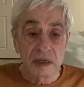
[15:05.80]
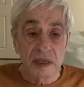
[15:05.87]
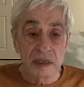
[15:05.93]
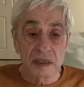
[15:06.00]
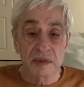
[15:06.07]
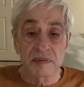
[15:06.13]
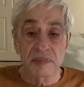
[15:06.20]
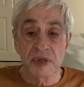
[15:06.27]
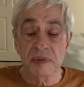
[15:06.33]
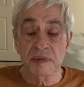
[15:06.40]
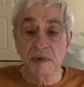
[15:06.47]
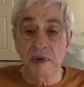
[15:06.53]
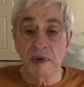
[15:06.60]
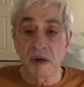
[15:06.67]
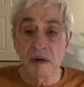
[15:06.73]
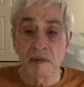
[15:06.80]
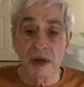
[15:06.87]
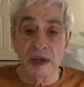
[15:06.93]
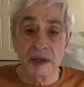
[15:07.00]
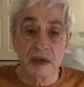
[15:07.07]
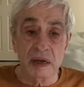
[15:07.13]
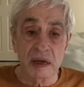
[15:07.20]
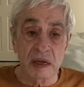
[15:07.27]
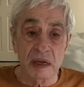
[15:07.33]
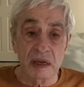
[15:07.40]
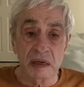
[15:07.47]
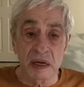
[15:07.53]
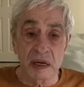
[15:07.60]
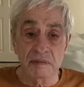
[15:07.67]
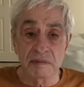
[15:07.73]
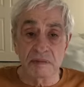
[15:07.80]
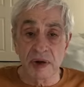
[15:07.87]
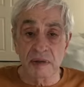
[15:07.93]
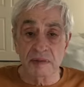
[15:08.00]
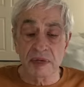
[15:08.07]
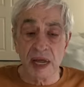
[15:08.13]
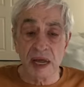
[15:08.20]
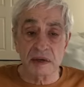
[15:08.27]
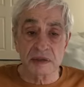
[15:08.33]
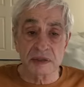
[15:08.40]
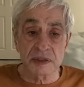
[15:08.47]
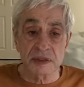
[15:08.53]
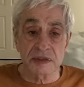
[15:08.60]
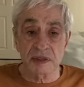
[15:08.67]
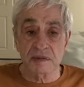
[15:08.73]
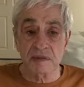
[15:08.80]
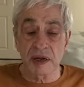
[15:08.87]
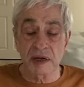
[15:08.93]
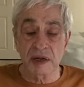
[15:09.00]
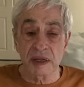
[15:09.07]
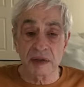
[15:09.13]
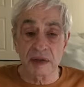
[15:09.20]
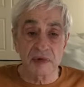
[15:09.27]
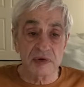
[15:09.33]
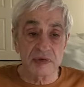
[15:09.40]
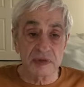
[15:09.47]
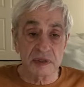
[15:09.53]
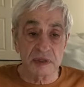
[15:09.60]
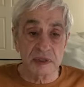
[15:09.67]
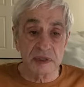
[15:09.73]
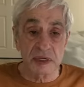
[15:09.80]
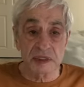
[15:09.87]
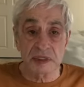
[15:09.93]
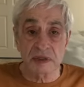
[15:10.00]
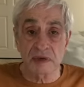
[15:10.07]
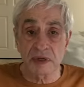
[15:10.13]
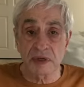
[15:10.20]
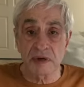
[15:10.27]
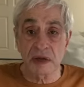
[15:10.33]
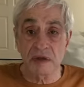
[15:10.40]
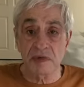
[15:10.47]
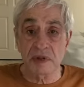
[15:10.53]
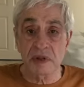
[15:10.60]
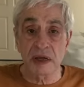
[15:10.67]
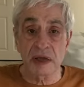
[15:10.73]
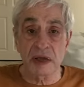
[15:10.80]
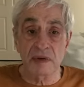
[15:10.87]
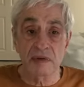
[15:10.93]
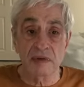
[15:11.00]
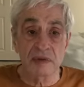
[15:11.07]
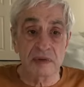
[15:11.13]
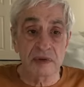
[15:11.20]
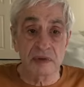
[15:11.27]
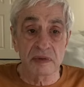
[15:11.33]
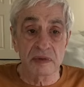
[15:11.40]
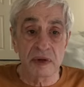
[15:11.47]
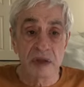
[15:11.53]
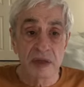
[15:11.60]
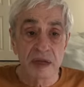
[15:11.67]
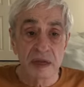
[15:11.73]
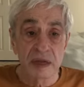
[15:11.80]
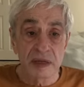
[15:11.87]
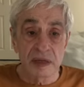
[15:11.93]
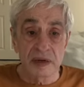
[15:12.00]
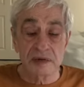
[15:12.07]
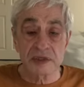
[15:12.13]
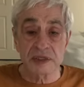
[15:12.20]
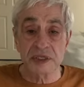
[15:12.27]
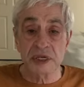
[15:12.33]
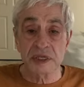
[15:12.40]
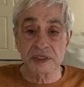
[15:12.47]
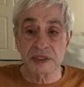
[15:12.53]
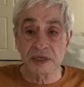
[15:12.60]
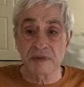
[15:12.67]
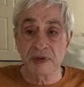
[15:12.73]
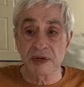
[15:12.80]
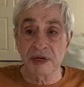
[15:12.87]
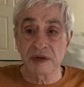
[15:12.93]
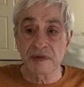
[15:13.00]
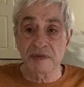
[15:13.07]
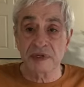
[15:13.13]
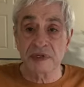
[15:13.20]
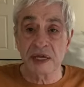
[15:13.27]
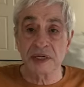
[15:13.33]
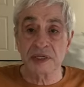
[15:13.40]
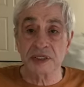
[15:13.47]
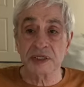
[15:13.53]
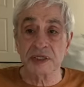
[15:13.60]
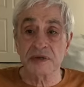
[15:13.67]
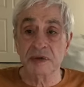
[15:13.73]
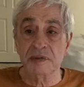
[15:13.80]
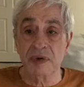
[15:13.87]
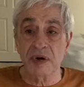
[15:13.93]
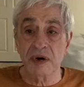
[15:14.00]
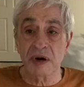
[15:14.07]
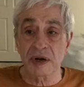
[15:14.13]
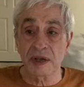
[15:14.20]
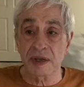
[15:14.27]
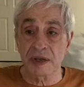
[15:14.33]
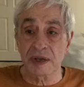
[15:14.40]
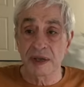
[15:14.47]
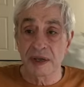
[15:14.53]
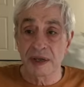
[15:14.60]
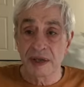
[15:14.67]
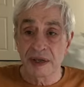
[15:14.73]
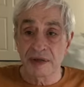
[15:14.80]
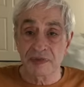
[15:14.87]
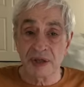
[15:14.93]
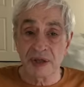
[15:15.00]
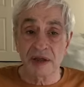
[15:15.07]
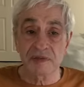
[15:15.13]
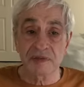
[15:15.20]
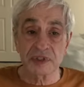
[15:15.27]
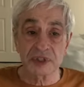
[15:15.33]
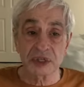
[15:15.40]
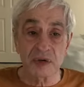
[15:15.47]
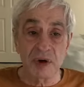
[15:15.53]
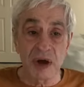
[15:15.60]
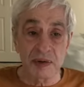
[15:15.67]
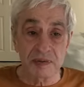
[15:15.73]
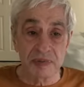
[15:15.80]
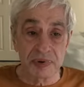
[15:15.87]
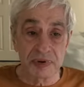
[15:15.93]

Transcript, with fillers: And then people, oh my God, I'm bummed out. You took my name off the list. I said, well, you're never there. Well, you know, you don't send somebody an invitation to a party if they never show up.